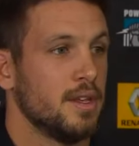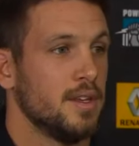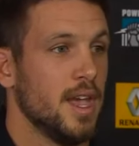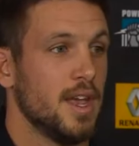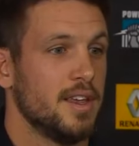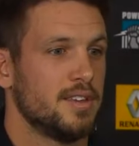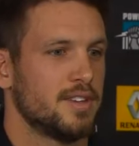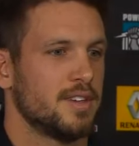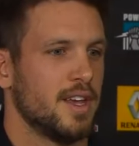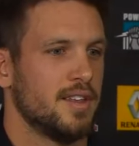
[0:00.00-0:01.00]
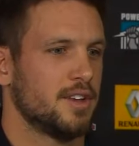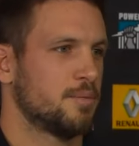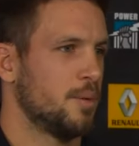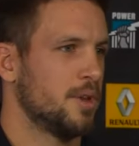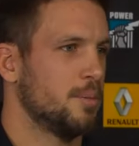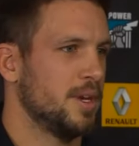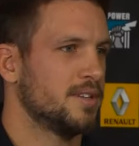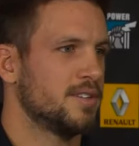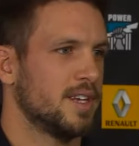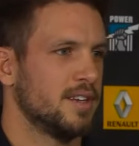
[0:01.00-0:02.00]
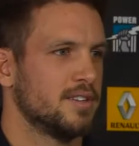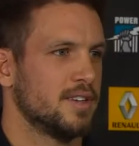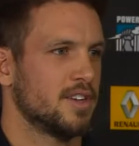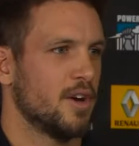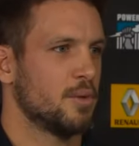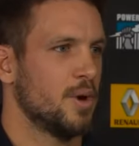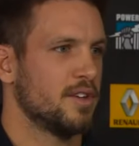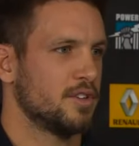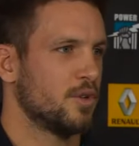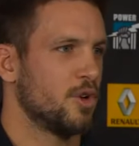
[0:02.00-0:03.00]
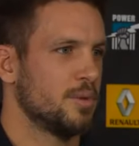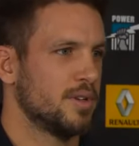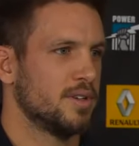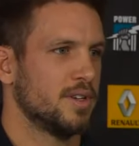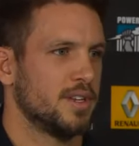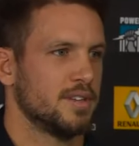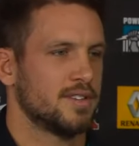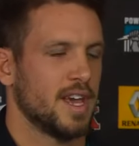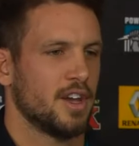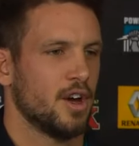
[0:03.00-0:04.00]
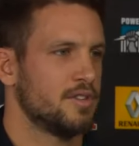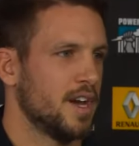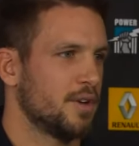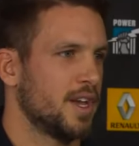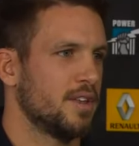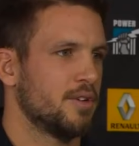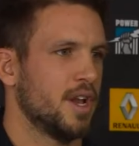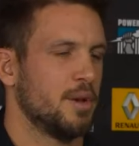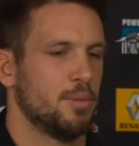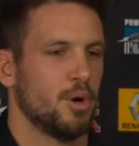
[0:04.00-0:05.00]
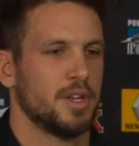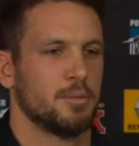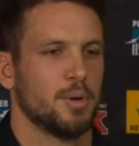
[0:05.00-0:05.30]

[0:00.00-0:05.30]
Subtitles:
Yeah, it is, and that's probably the biggest thing is going away as a group and staying in a hotel together and bonding,